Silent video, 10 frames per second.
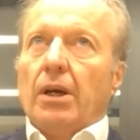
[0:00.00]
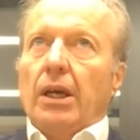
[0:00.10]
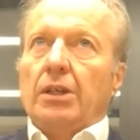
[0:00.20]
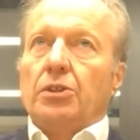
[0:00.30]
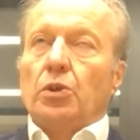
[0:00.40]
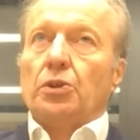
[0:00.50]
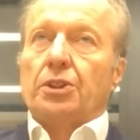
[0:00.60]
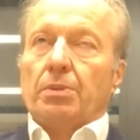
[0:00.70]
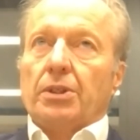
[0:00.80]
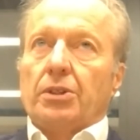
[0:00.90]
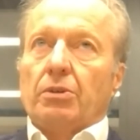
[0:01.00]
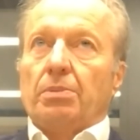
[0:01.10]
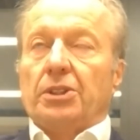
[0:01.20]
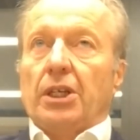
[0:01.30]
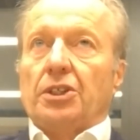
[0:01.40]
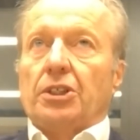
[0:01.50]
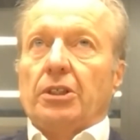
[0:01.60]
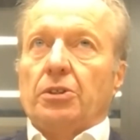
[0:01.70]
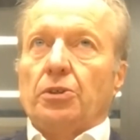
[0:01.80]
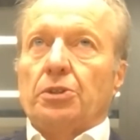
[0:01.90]
endorsement or potential
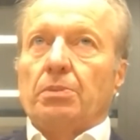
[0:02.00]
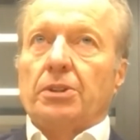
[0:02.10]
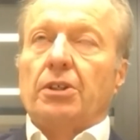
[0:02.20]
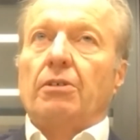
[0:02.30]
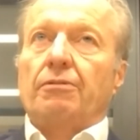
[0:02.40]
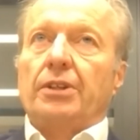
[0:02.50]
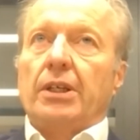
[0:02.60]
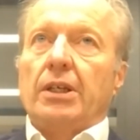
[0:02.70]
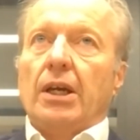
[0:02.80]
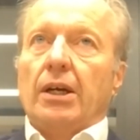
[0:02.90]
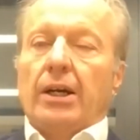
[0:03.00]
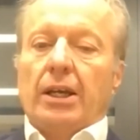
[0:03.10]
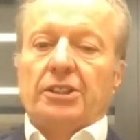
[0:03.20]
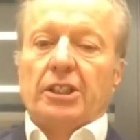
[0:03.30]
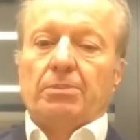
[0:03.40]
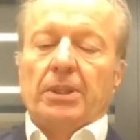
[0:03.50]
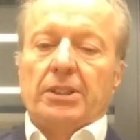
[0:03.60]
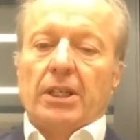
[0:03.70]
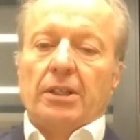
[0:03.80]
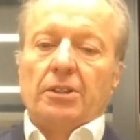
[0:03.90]
endorsement of the ISSB
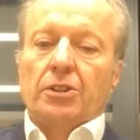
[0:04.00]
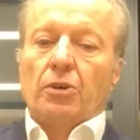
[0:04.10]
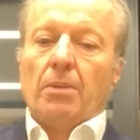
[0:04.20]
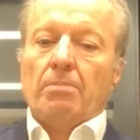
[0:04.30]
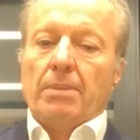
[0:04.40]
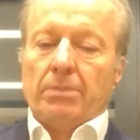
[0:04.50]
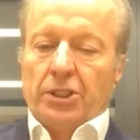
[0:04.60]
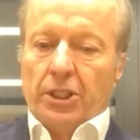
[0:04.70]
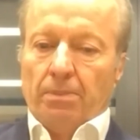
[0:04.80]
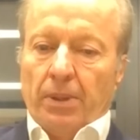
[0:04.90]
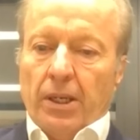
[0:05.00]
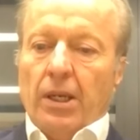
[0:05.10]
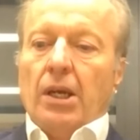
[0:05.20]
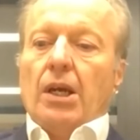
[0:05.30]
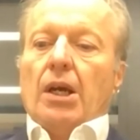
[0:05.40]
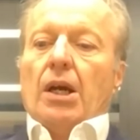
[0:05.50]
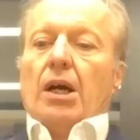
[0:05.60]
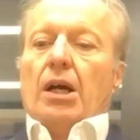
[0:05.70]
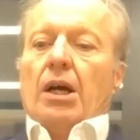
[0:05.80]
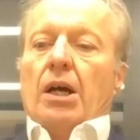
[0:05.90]
standards to our membership,
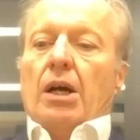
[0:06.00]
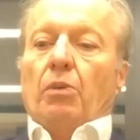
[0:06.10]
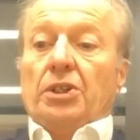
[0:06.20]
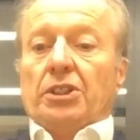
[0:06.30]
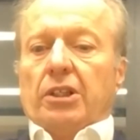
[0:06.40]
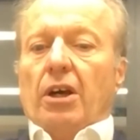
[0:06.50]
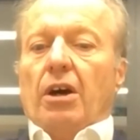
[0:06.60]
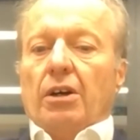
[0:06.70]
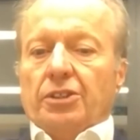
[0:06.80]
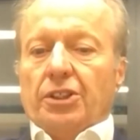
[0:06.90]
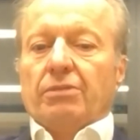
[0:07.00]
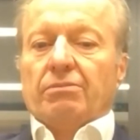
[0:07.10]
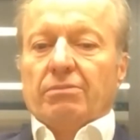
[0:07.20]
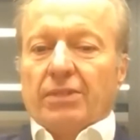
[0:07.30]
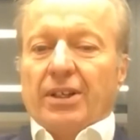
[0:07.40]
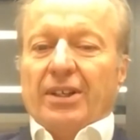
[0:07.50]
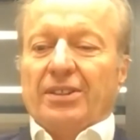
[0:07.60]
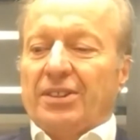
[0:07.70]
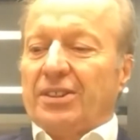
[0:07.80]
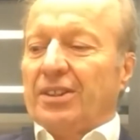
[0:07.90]
which is large.
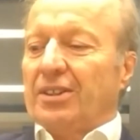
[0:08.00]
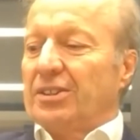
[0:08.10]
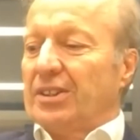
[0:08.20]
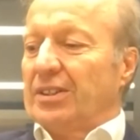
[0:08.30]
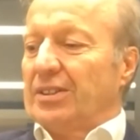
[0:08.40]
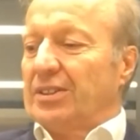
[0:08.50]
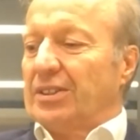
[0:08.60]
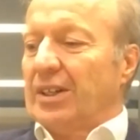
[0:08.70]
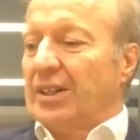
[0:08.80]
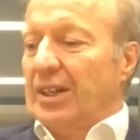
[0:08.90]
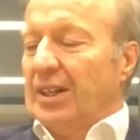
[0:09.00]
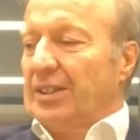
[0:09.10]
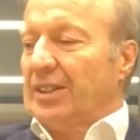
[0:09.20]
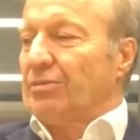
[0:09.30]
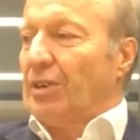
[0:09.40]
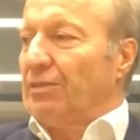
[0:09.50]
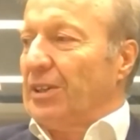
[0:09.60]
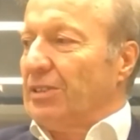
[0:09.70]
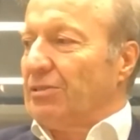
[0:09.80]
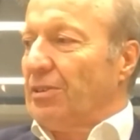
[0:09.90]
It's roughly
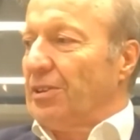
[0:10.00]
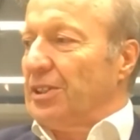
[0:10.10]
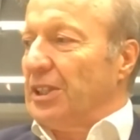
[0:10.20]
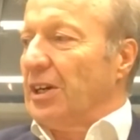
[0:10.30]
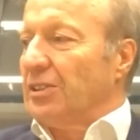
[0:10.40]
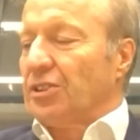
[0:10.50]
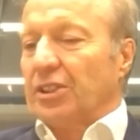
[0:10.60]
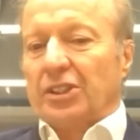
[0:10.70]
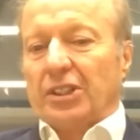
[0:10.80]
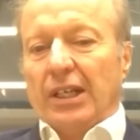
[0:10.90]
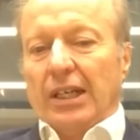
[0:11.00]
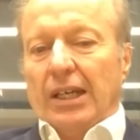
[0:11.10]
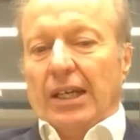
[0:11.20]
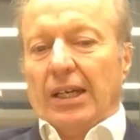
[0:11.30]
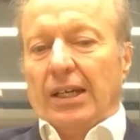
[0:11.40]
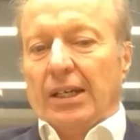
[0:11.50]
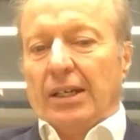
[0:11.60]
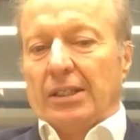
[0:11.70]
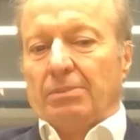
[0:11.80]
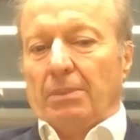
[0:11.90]
130 countries
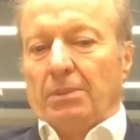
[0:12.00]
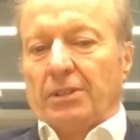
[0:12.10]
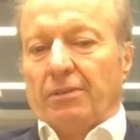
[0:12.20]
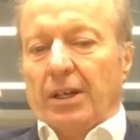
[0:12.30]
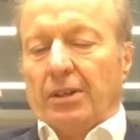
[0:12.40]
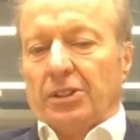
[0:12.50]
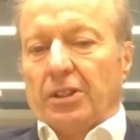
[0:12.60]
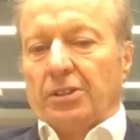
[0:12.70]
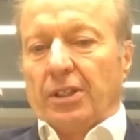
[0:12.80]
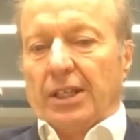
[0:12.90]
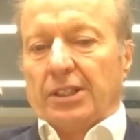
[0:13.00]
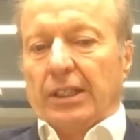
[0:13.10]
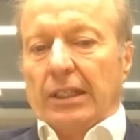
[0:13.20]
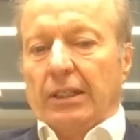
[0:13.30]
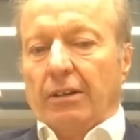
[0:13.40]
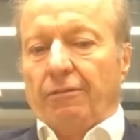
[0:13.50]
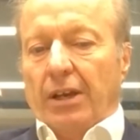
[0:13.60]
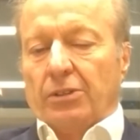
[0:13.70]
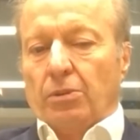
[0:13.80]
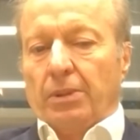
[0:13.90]
as members of IOSCO. So that signaling
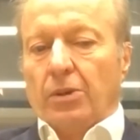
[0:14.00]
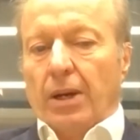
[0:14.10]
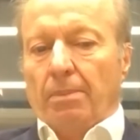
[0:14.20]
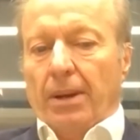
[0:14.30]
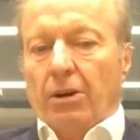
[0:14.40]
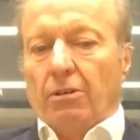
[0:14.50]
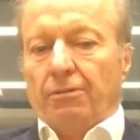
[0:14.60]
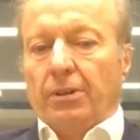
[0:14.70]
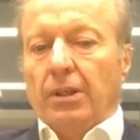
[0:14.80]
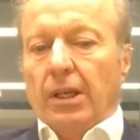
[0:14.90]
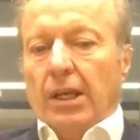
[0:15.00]
effect would be quite powerful.